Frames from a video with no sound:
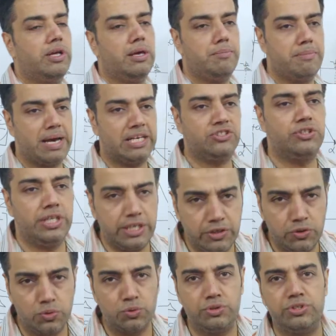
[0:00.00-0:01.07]
imaginary
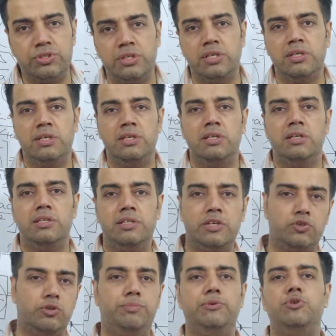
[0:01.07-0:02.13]
roots there
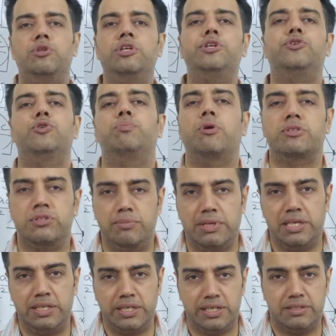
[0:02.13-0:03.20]
could be only two
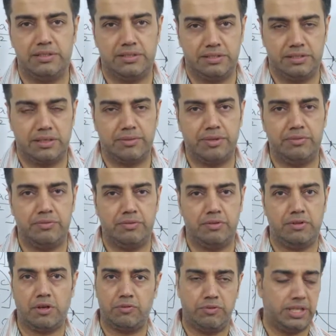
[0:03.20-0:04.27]
possibilities.
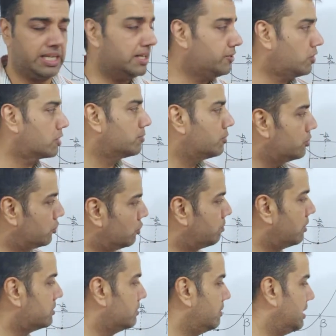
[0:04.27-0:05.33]
Now when I talk about two
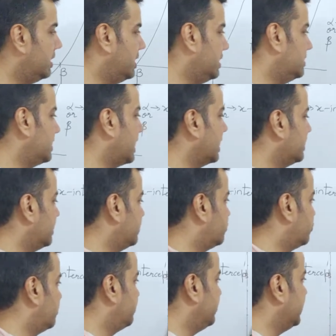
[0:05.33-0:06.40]
possibilities, either it
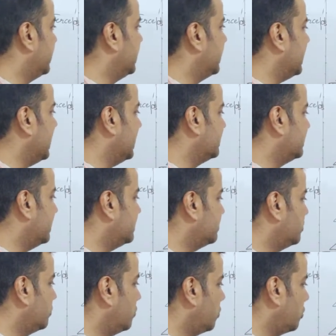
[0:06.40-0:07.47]
should be delta less than
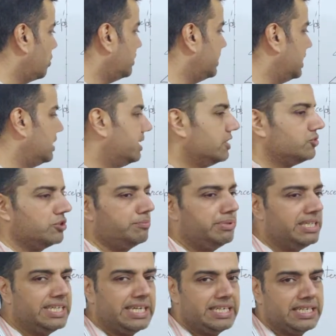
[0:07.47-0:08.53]
0 or delta should
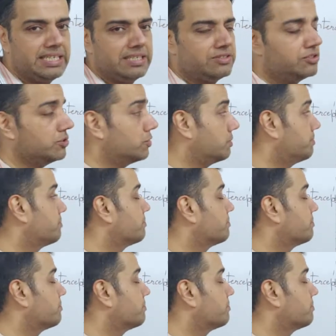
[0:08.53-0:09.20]
be greater than 0.